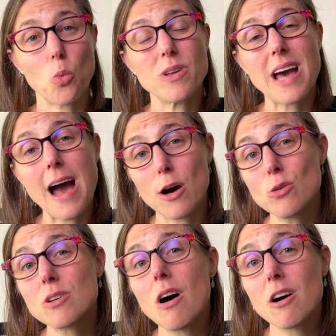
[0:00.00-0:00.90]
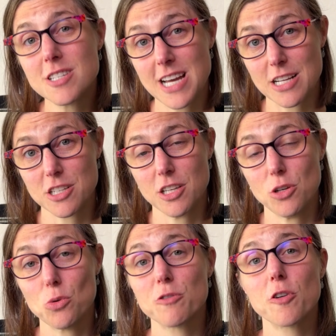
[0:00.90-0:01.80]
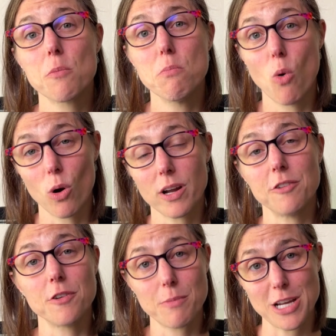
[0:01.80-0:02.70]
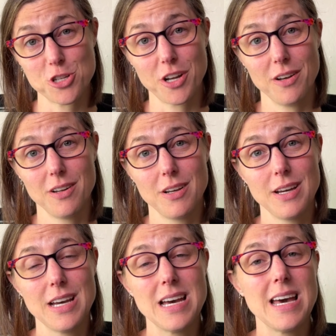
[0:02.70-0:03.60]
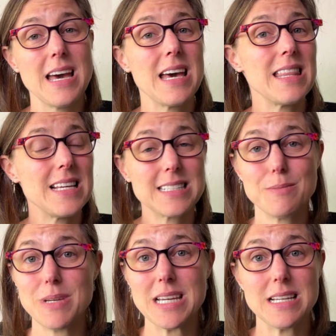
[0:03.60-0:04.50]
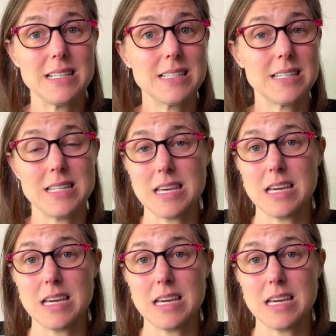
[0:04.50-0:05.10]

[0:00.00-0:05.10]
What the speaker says: without contacting you for more information. This means the